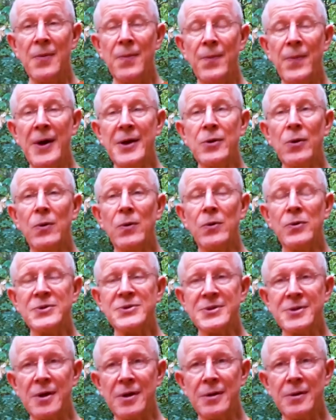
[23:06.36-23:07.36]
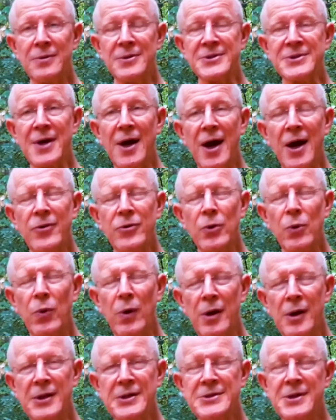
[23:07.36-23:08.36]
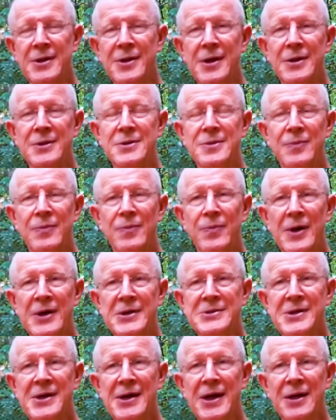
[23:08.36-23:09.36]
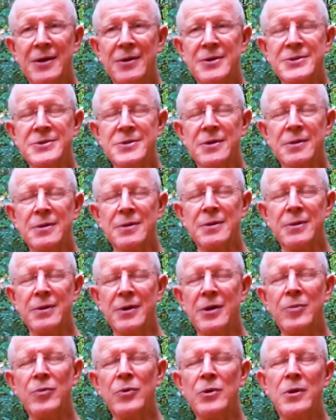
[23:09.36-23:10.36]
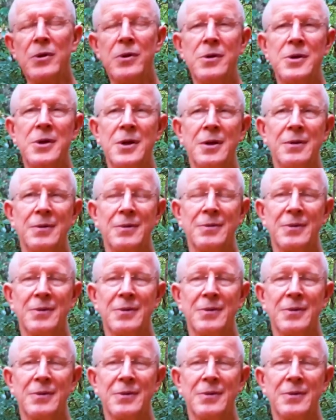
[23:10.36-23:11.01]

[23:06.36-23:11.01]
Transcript: But also this other quality that Bhante had, this incredible learning.